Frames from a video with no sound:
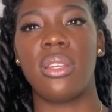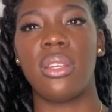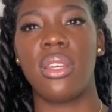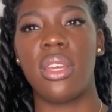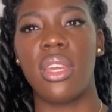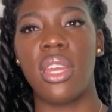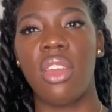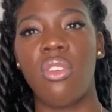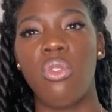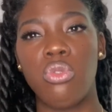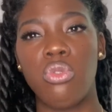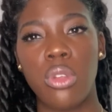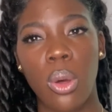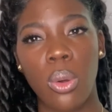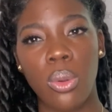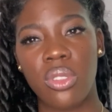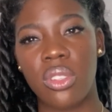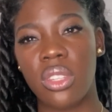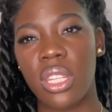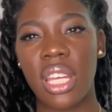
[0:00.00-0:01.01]
if
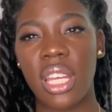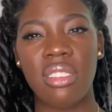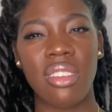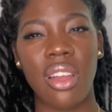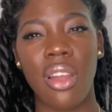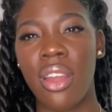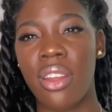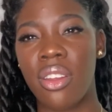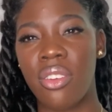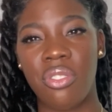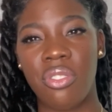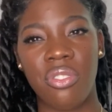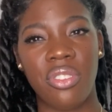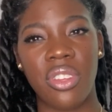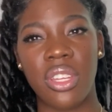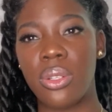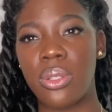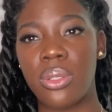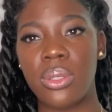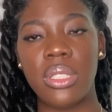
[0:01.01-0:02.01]
those things aren't
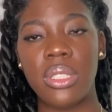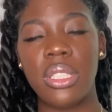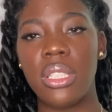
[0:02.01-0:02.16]
filled,